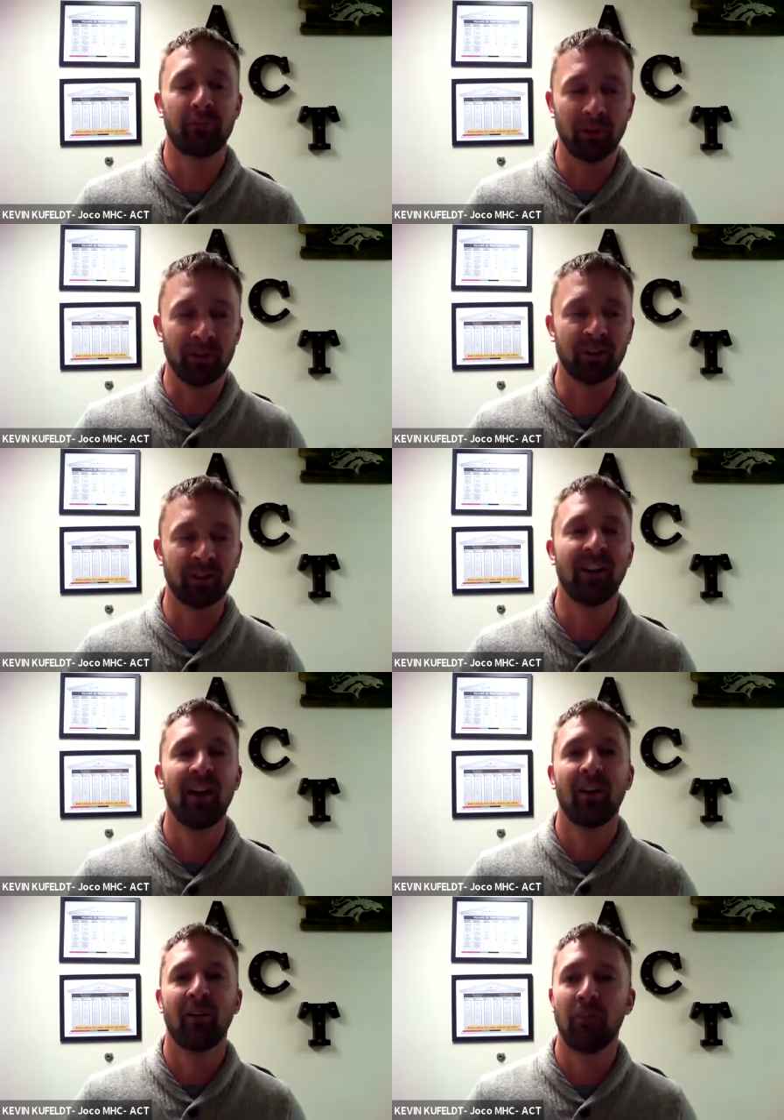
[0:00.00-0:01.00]
person,
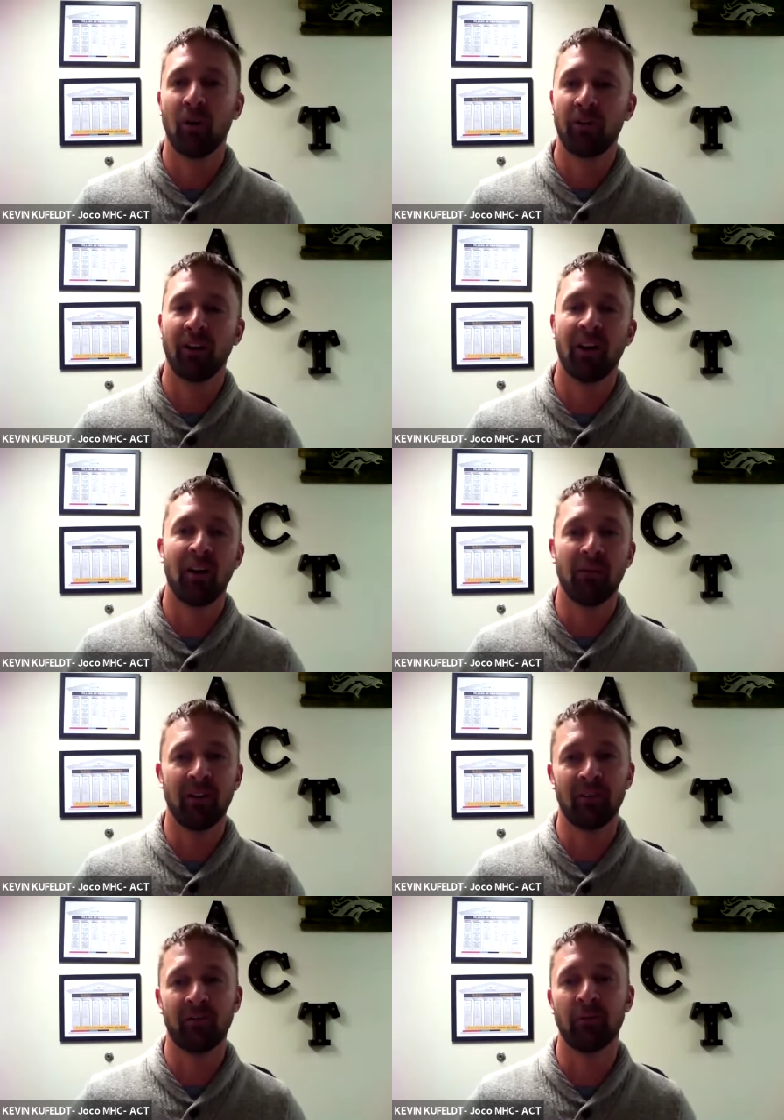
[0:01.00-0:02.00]
both um,
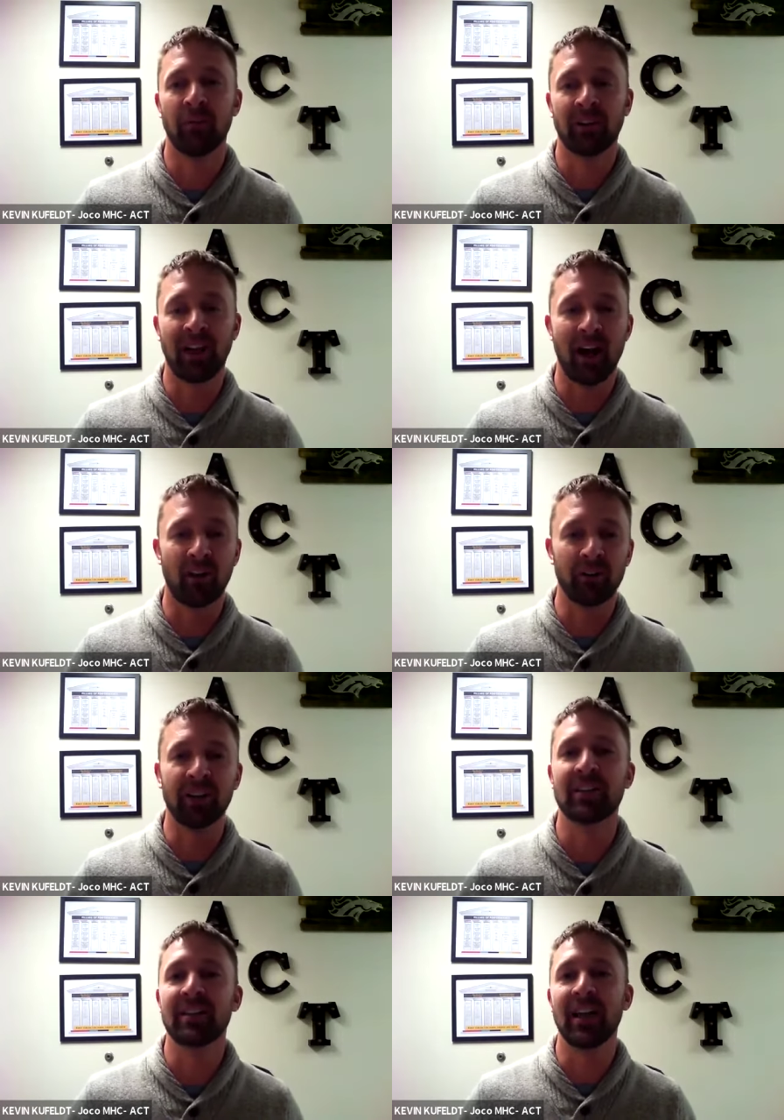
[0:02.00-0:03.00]
from the calorie
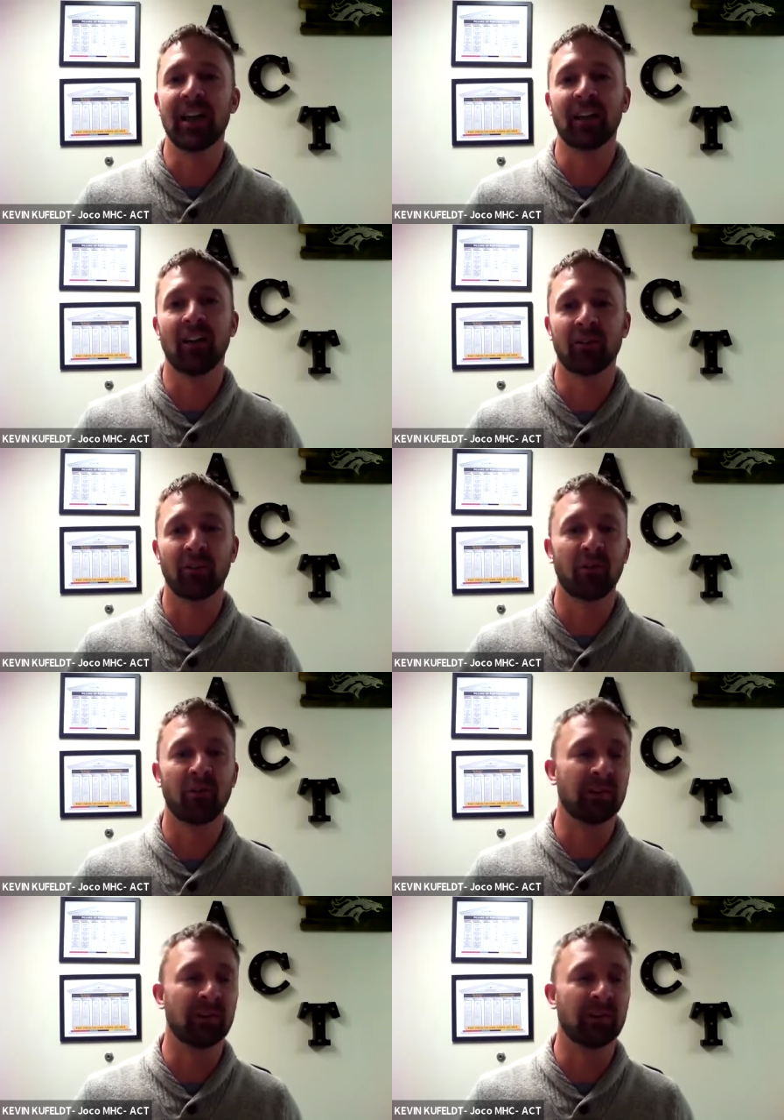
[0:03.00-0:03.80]
intake and also from a